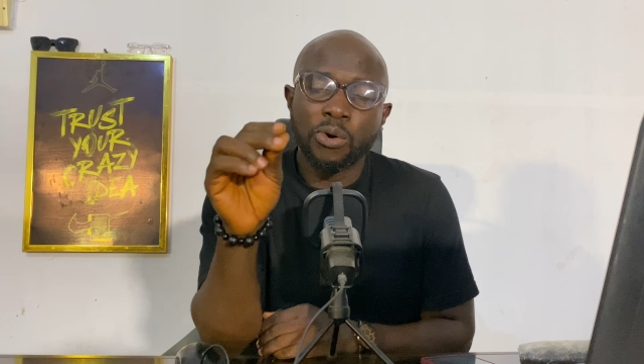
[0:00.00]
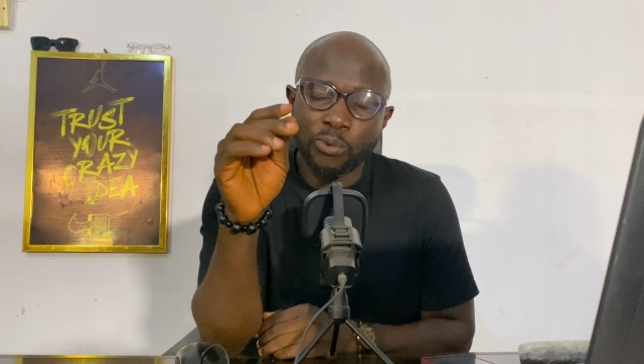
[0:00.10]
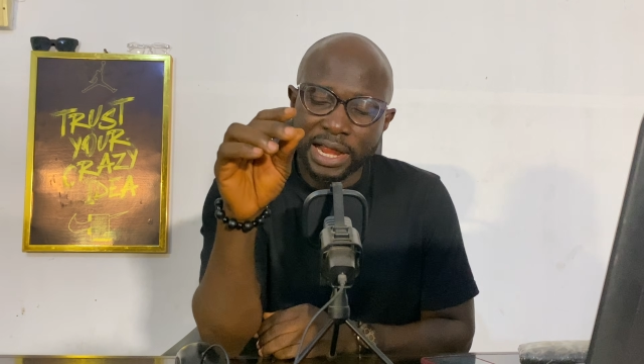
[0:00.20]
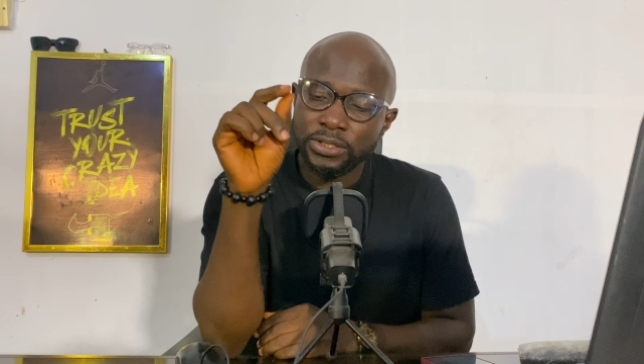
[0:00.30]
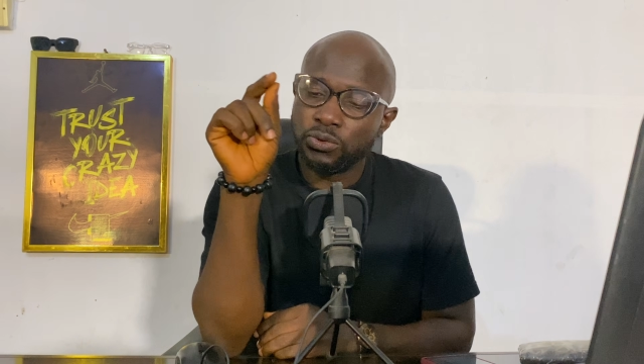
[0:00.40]

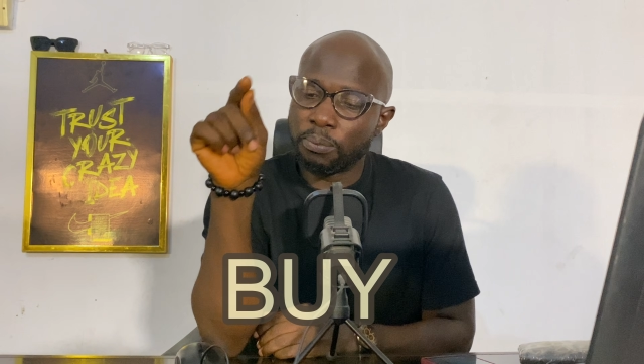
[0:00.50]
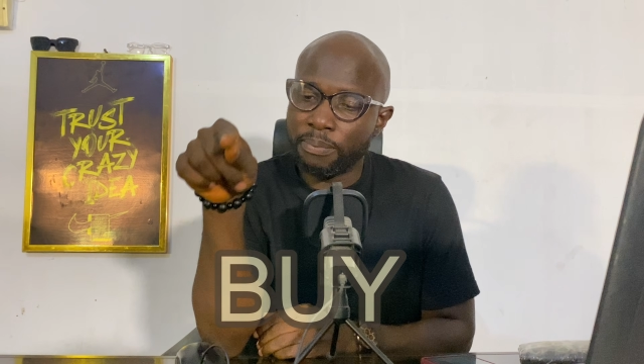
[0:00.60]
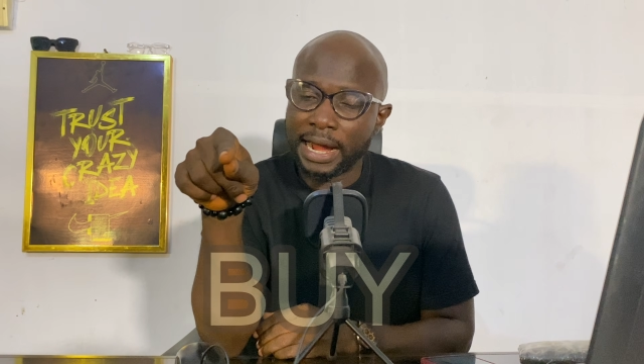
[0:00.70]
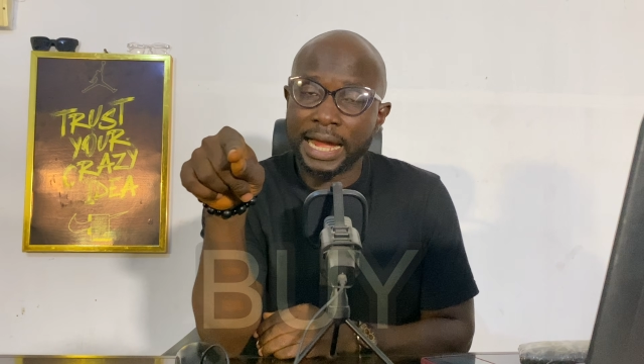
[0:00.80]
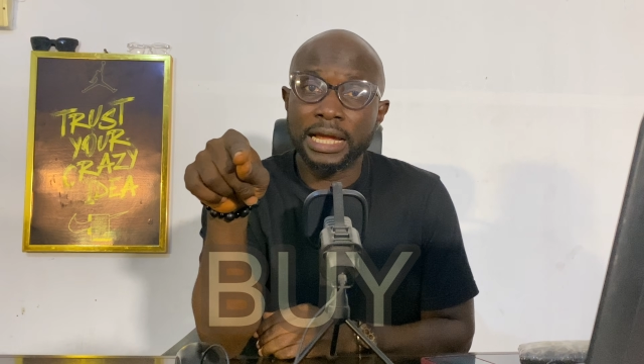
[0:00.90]
when to
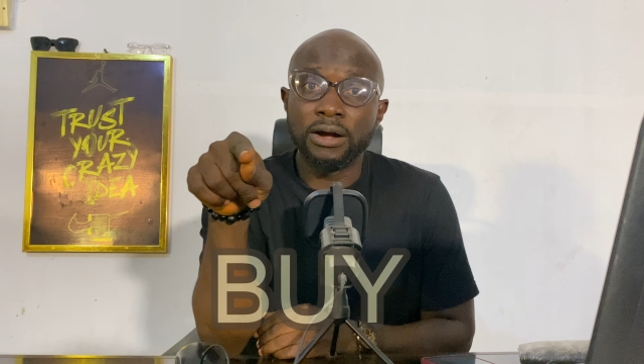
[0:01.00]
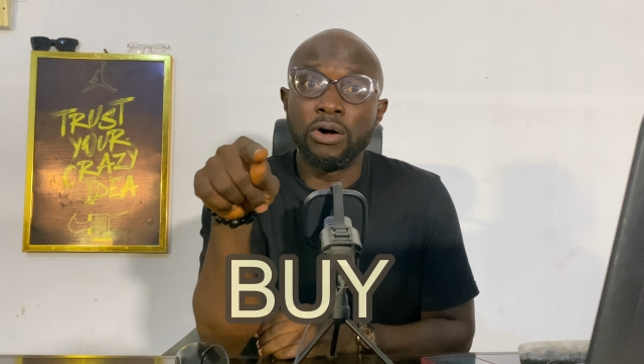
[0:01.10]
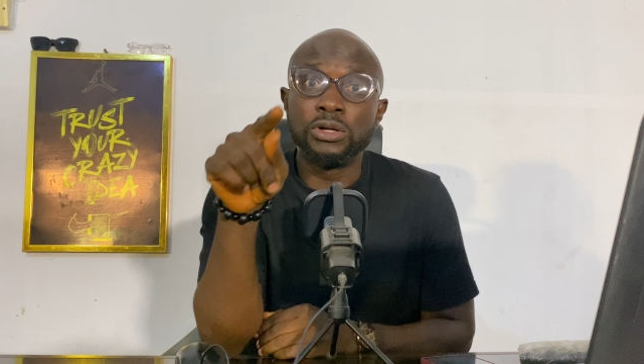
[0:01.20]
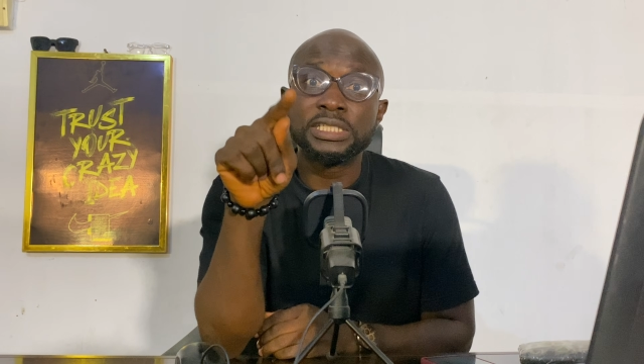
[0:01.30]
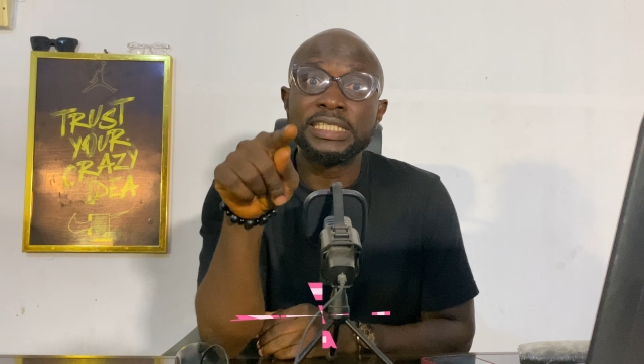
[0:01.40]
buy
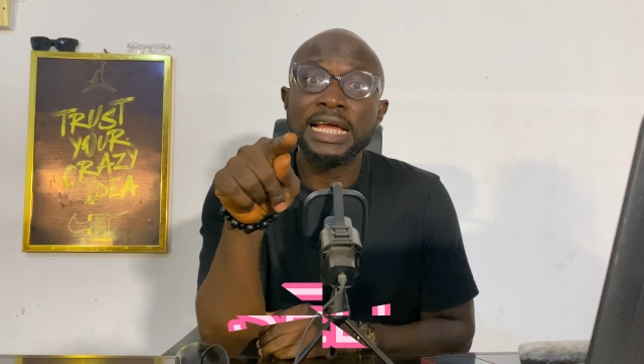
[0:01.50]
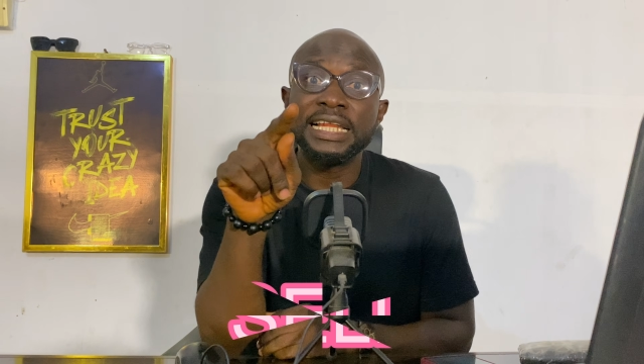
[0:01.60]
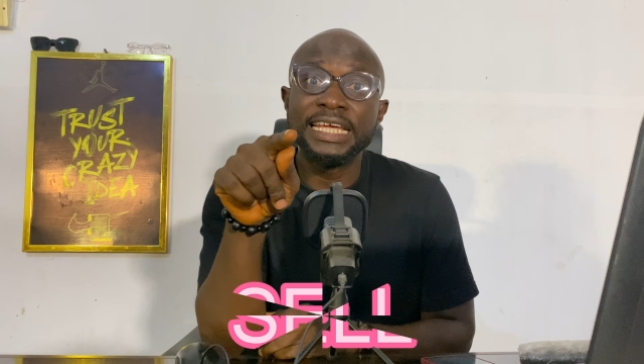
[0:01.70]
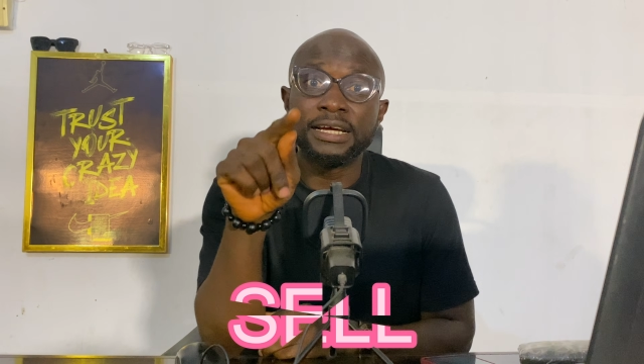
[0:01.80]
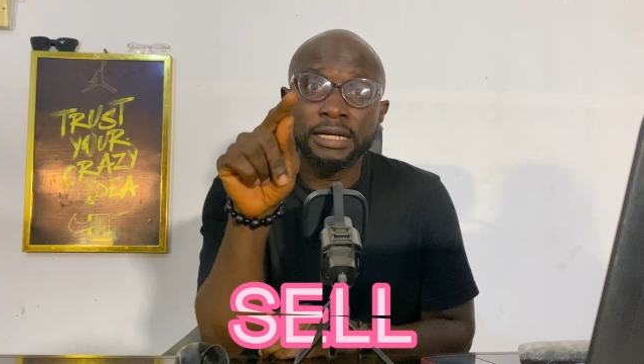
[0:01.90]
or
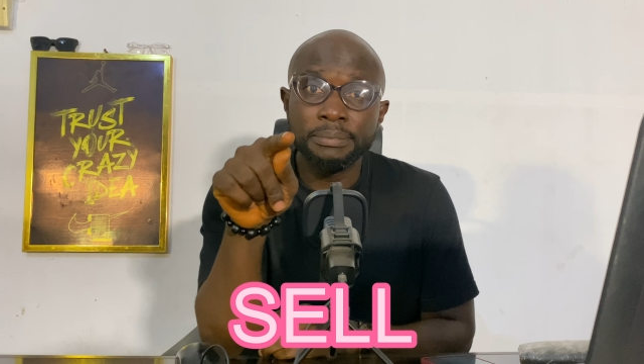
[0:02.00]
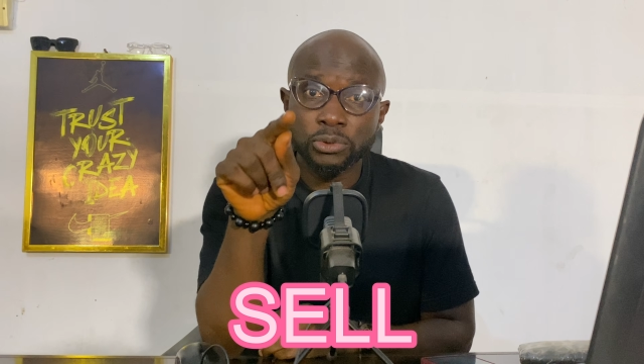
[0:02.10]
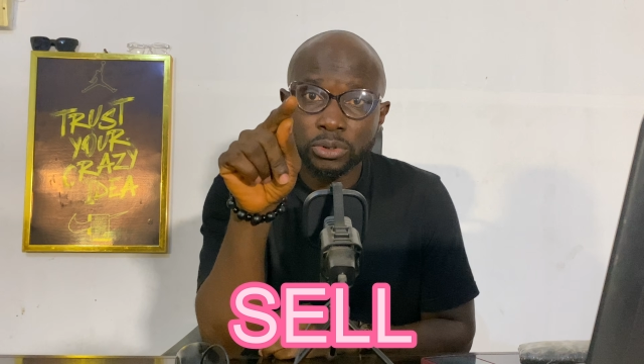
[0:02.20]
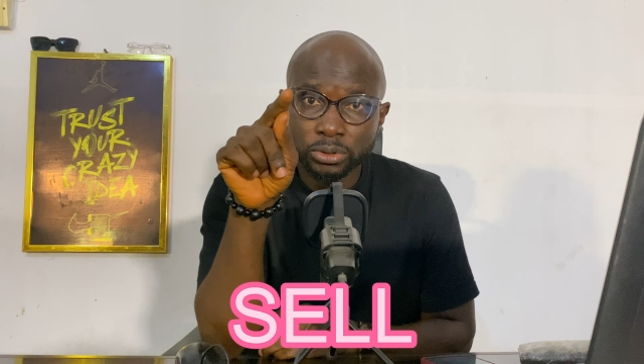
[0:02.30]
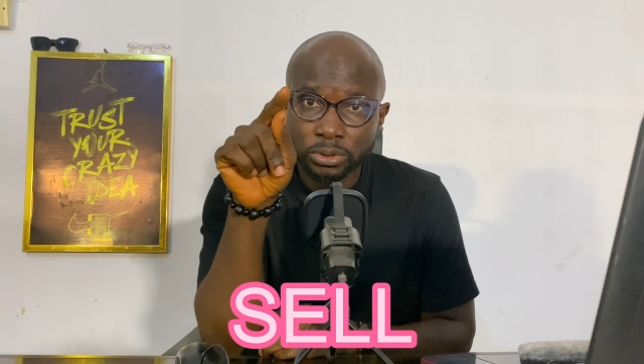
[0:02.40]
sell a
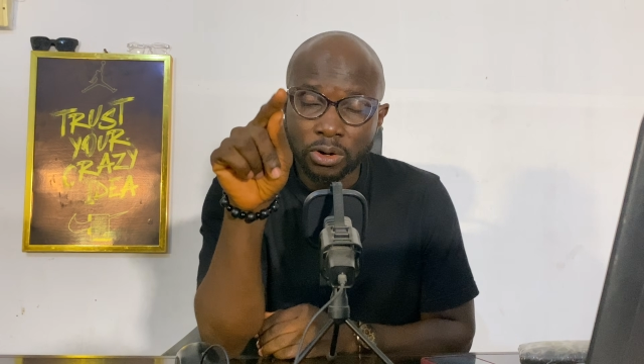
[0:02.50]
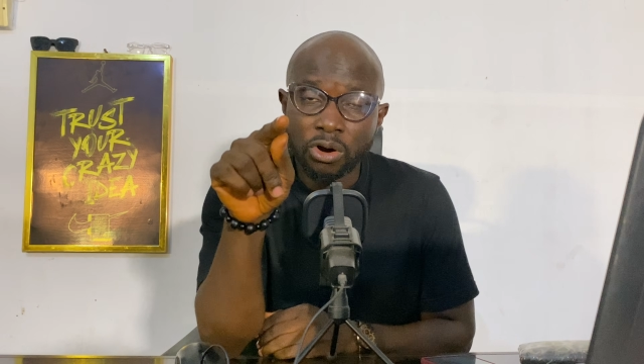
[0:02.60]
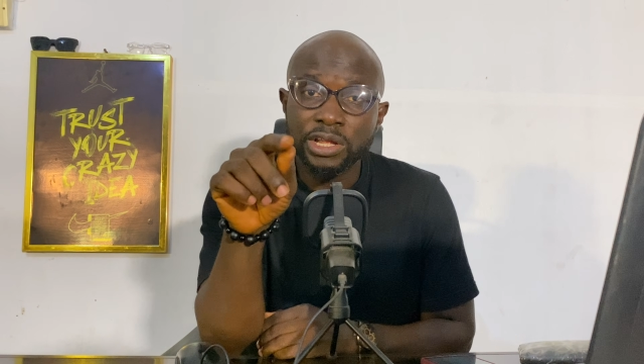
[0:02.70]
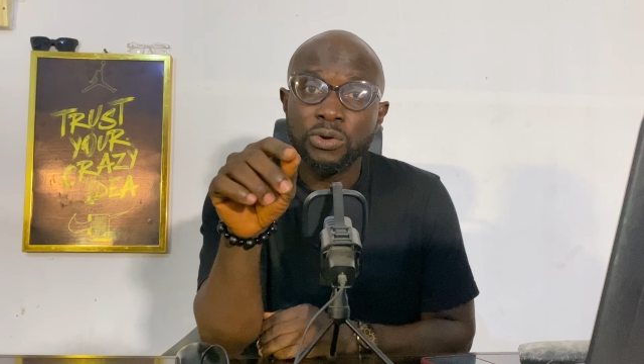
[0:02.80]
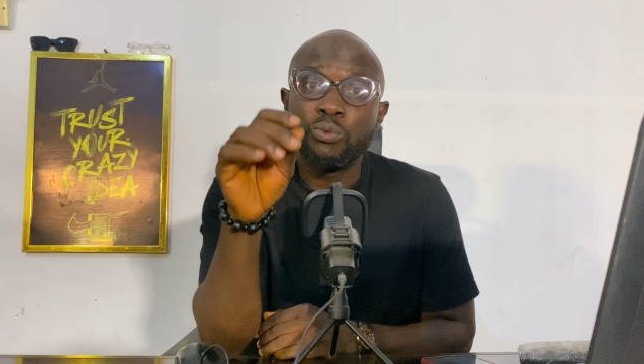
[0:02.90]
crypto
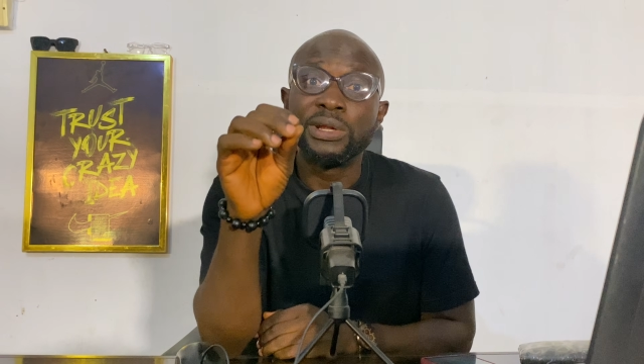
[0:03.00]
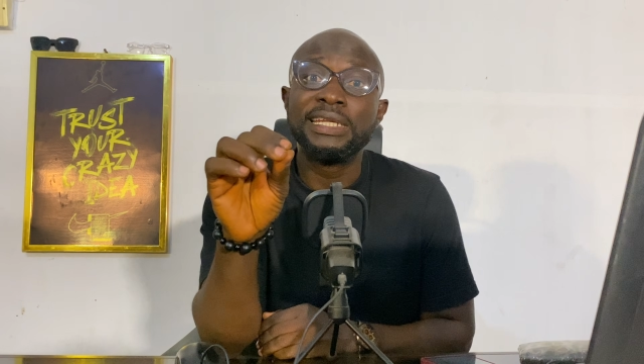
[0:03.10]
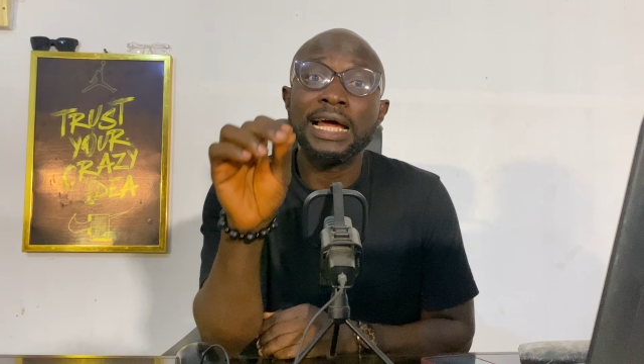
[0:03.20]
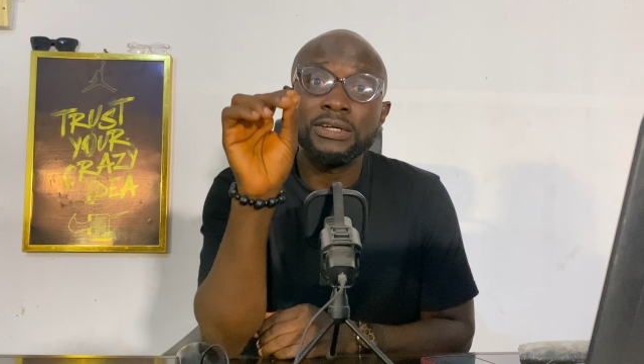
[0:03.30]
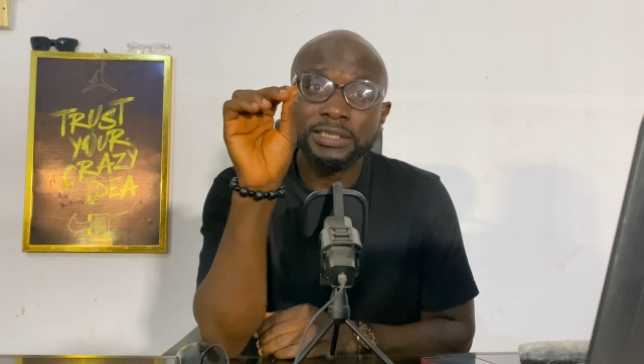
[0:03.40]
coin
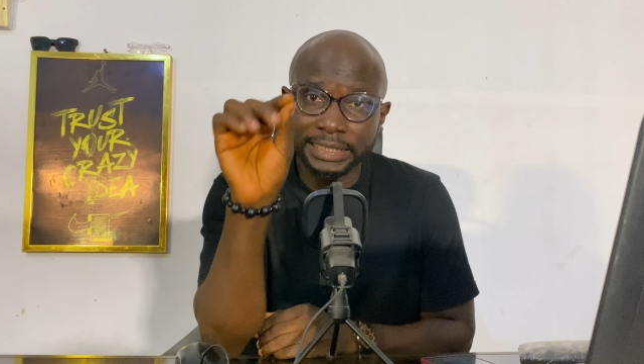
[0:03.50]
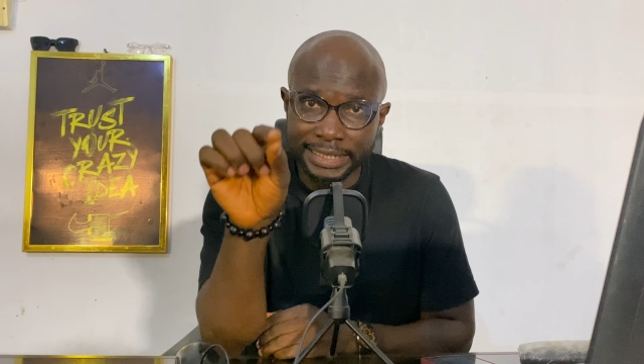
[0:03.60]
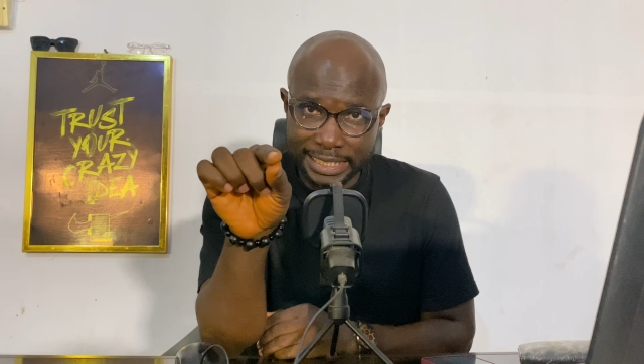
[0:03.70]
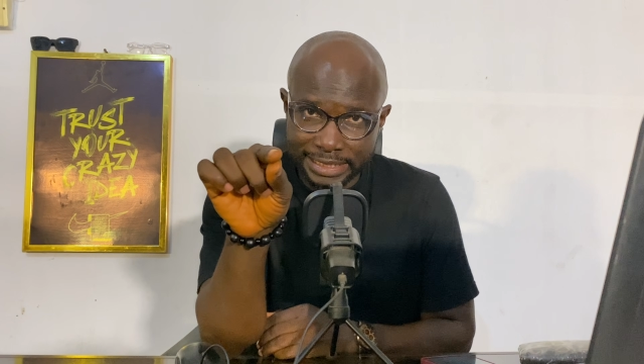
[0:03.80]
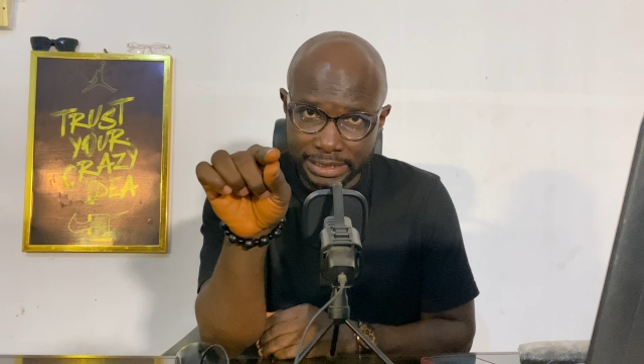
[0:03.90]
without
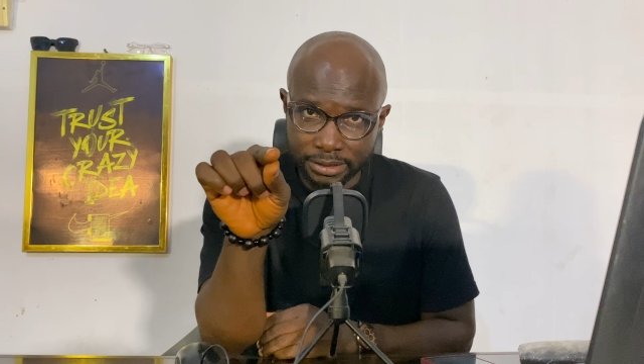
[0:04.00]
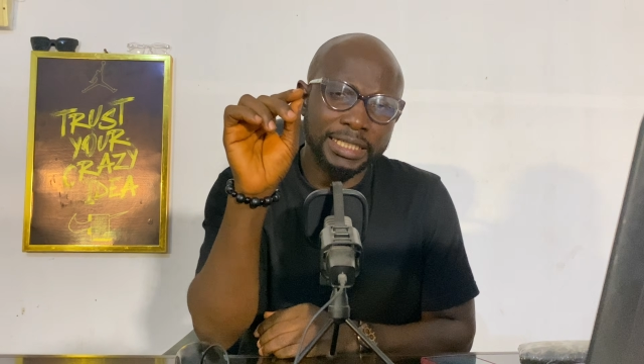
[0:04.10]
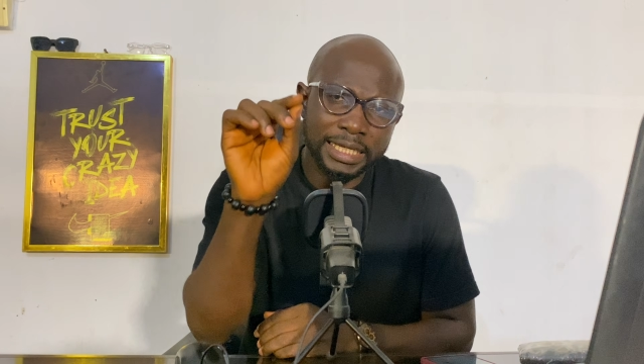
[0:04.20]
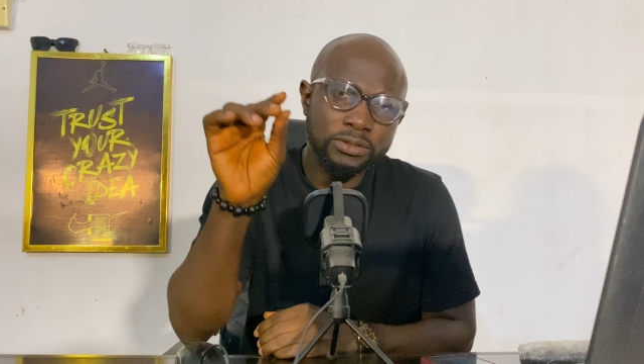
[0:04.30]
guessing?